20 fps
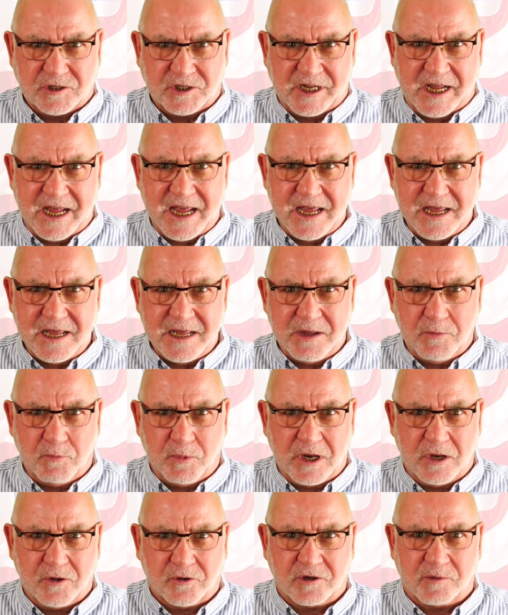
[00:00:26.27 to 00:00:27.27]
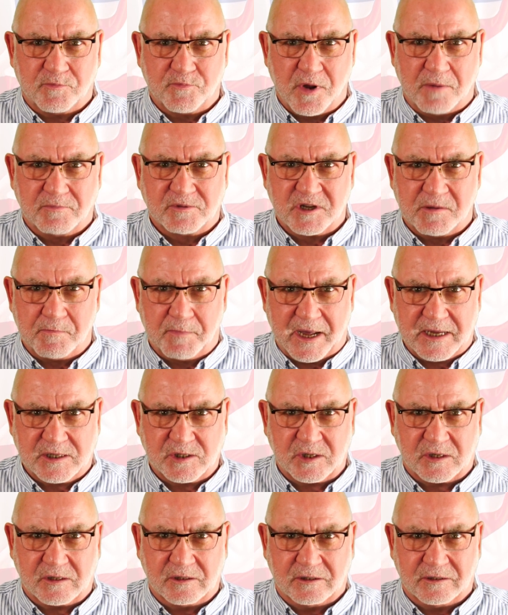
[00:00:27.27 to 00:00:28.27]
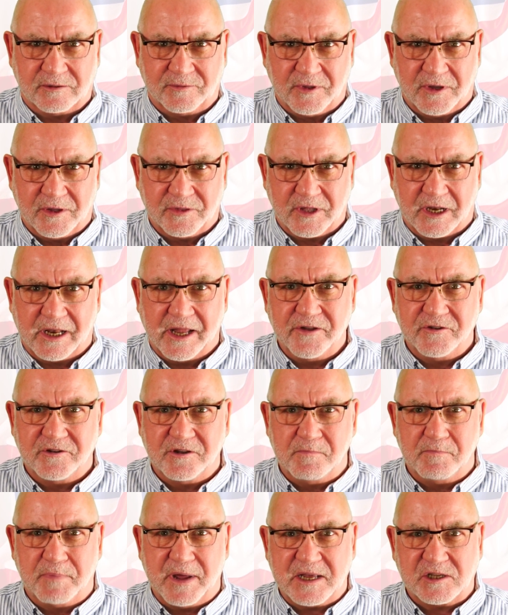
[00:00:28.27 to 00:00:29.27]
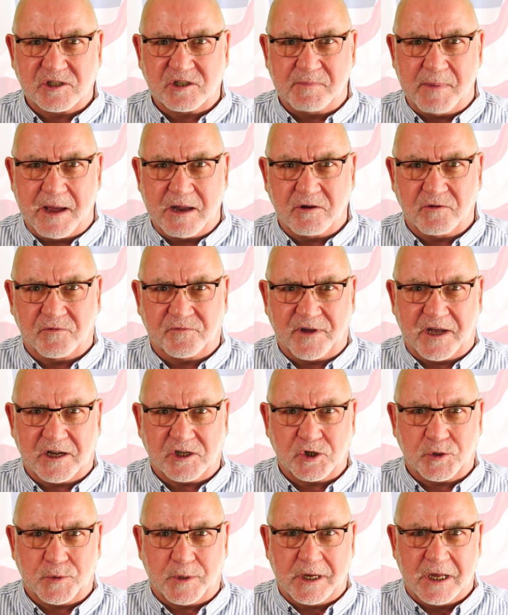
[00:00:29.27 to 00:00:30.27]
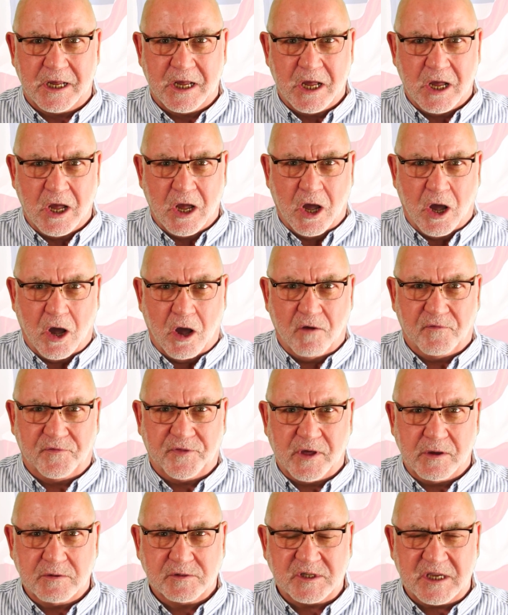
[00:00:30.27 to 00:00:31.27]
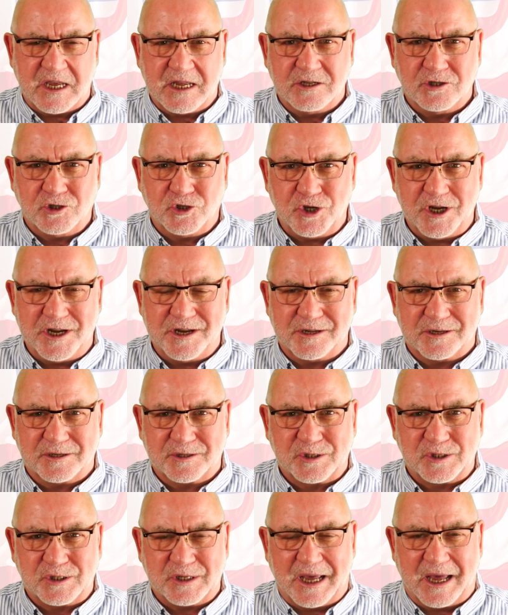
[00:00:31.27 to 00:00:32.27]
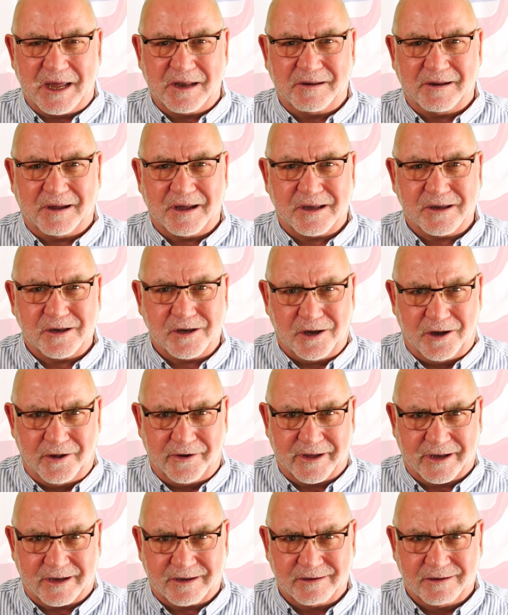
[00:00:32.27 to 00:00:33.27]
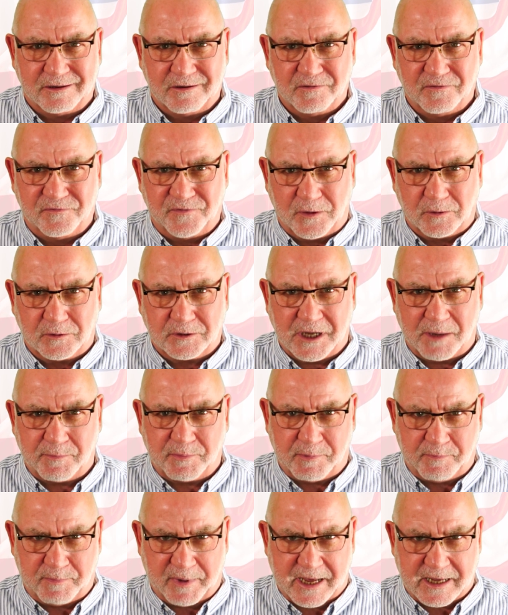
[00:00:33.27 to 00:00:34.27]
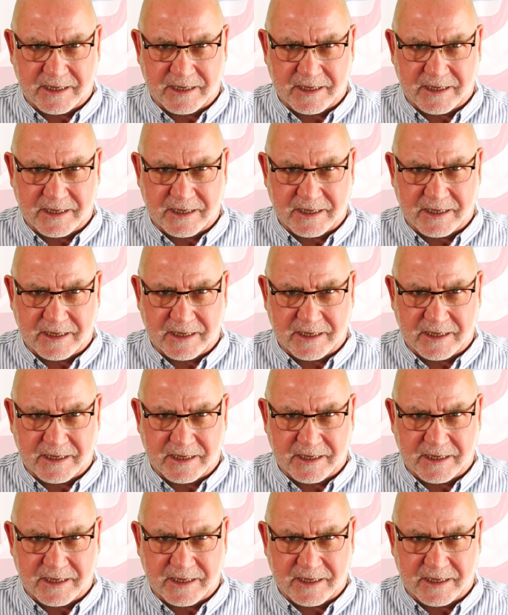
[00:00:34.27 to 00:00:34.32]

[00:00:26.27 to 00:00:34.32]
Today we look at Brompton Bicycle, the London-based manufacturer of those ingenious and iconic fold-up